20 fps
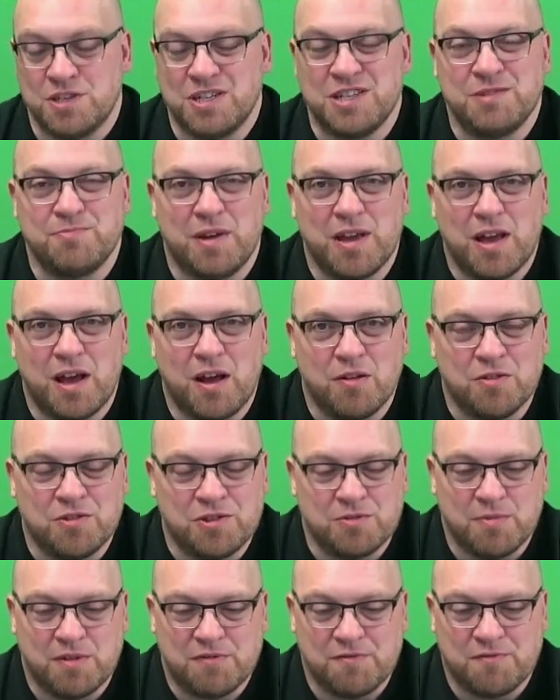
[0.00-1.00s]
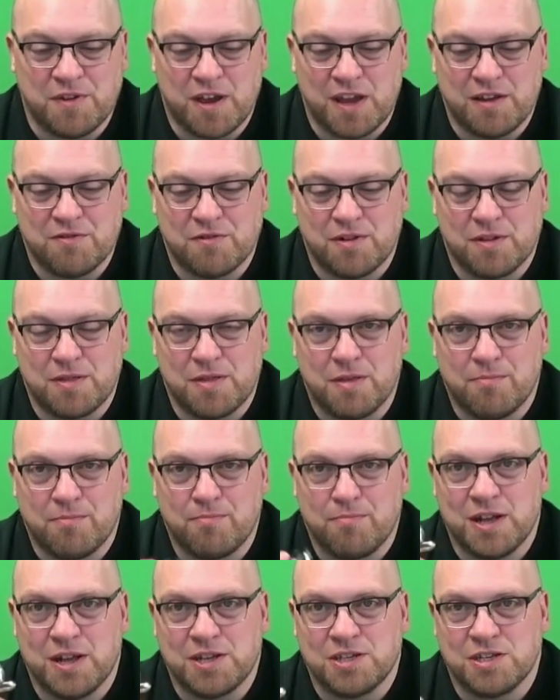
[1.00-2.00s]
which is my ultimate favorite, the
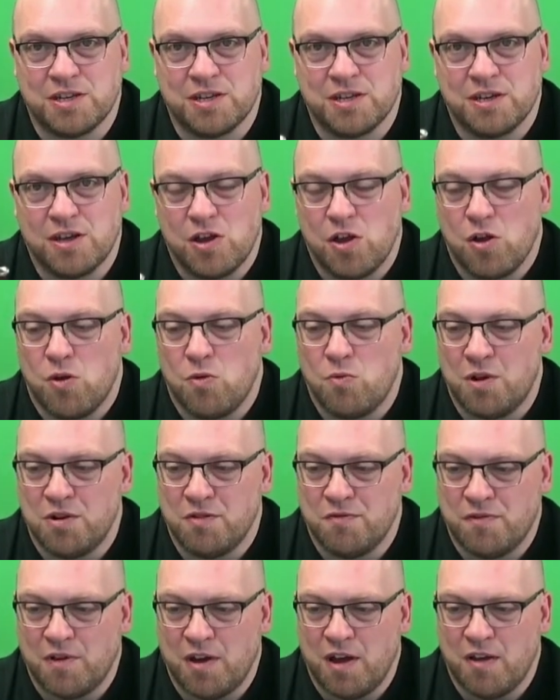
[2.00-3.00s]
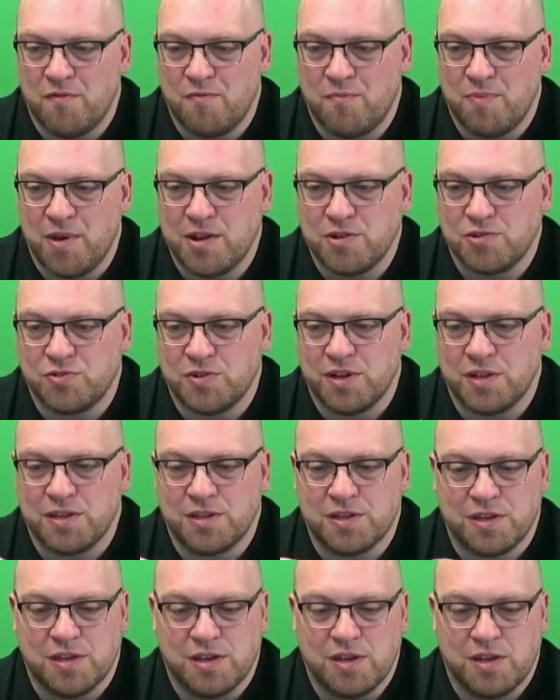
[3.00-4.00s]
Badger 105
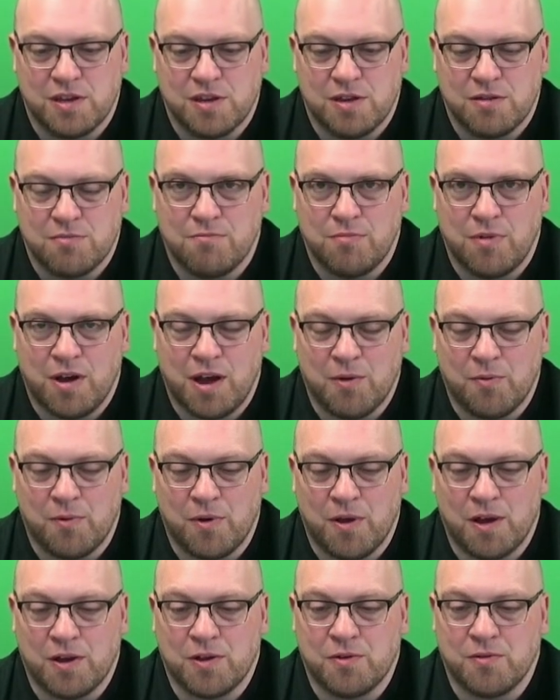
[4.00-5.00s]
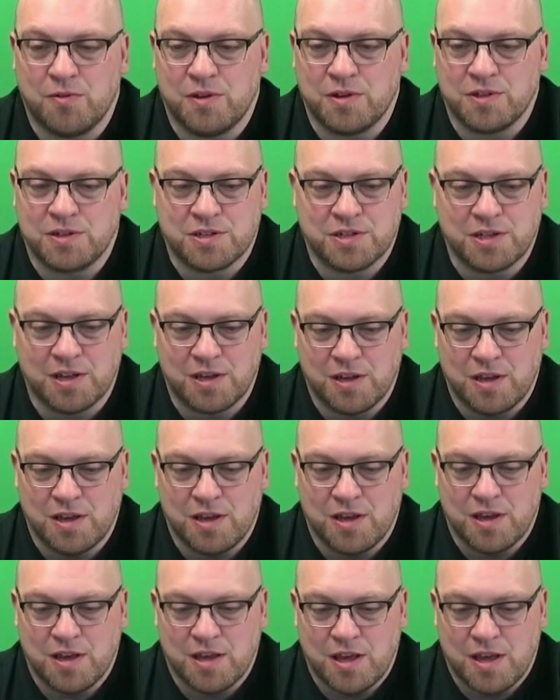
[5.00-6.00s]
Patriot, my workhorse,
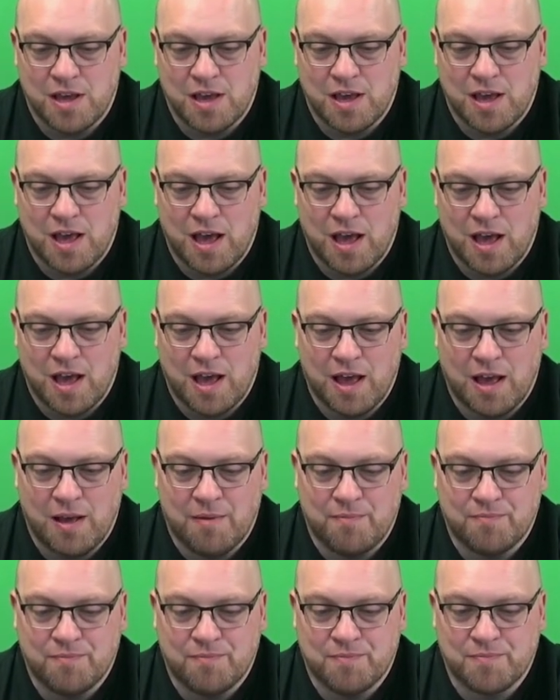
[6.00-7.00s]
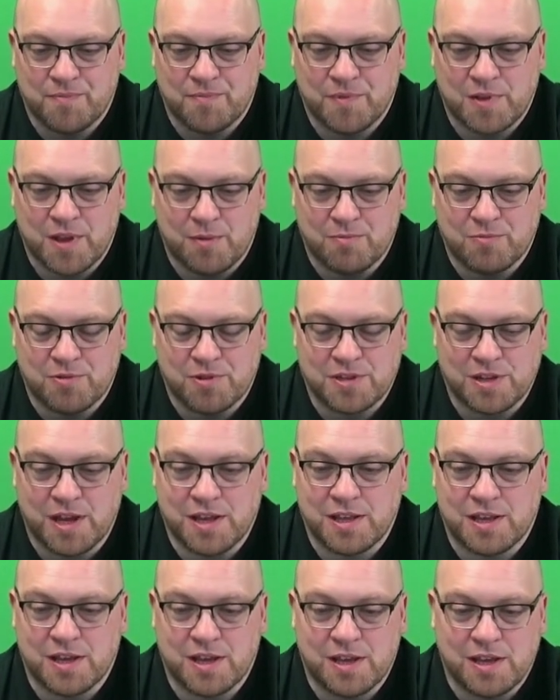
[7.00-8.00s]
cup
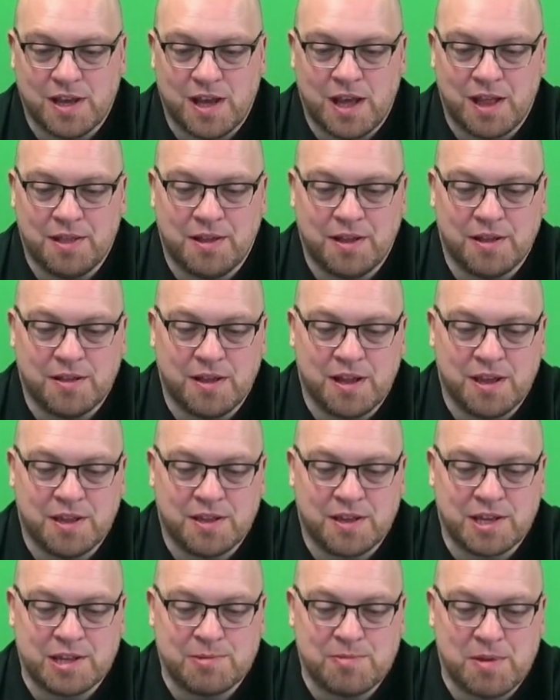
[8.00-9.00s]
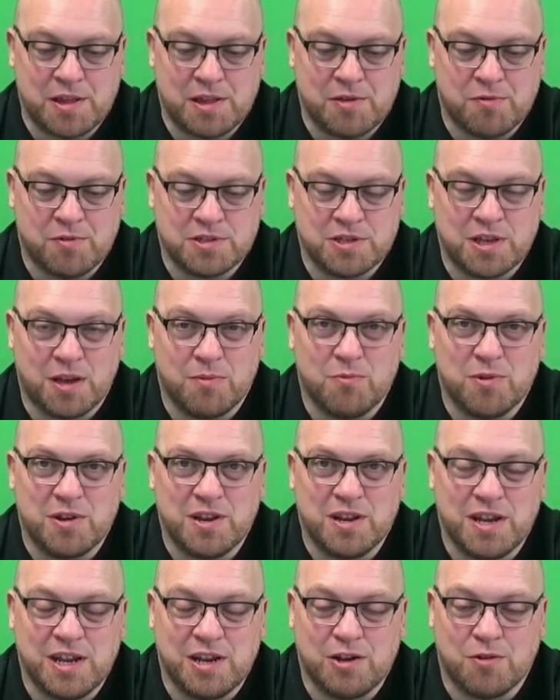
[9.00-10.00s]
protector. And these expensive ones come with
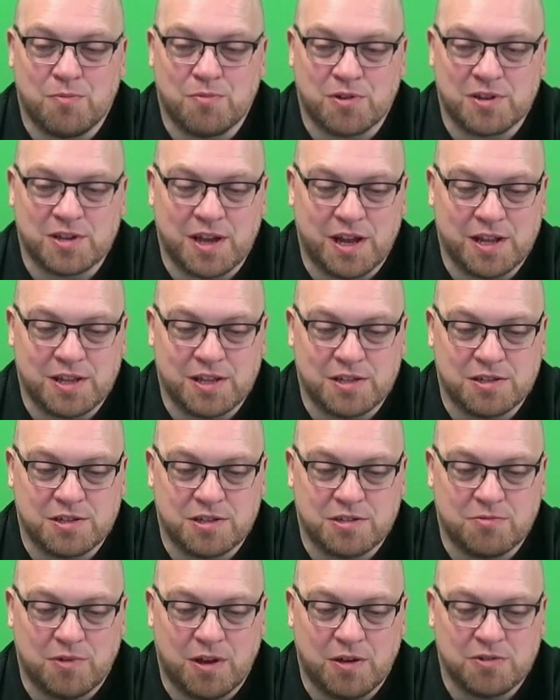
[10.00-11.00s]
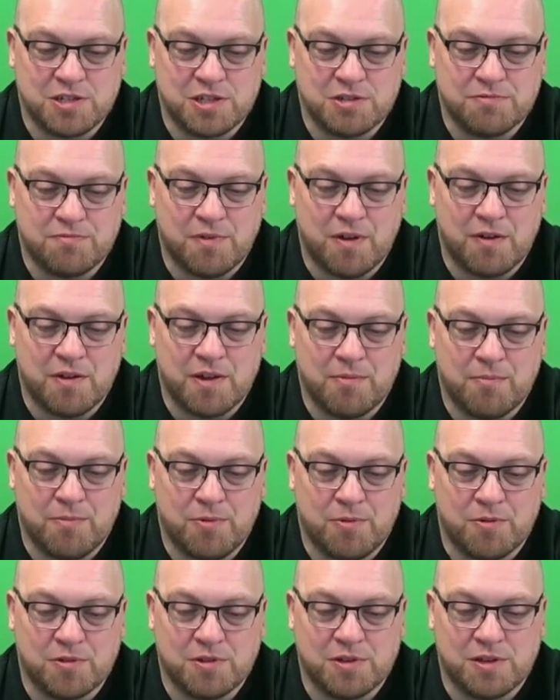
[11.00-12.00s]
needle protectors as well, which is very
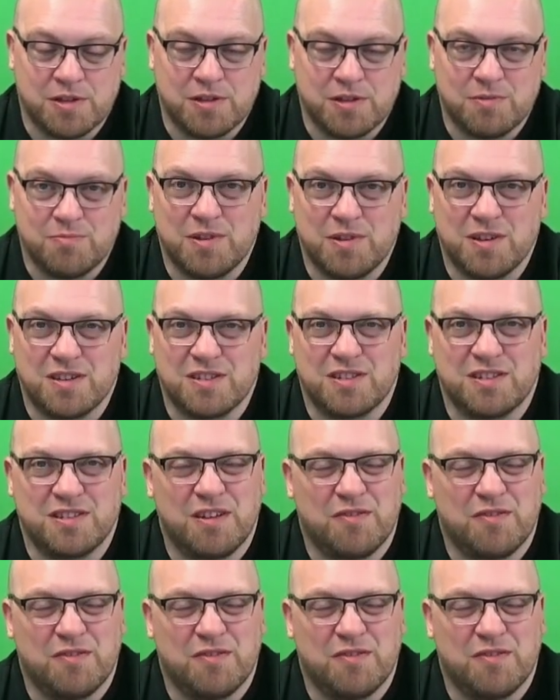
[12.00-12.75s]
important, because there's